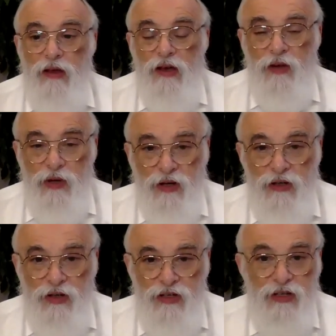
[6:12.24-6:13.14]
And we're
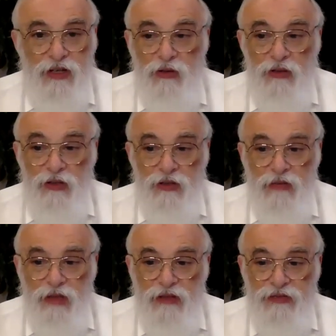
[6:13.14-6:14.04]
conscious of that all the
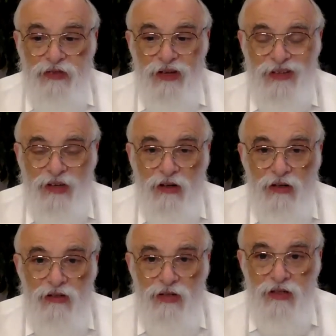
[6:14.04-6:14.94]
time. That defines our
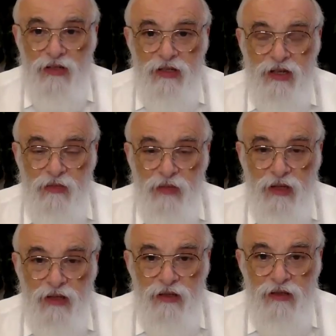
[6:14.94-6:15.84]
consciousness, is our
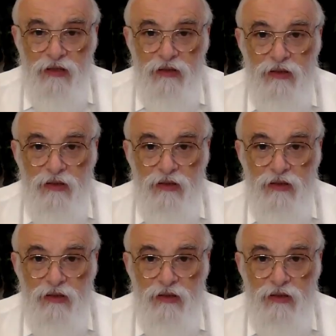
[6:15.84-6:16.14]
minds.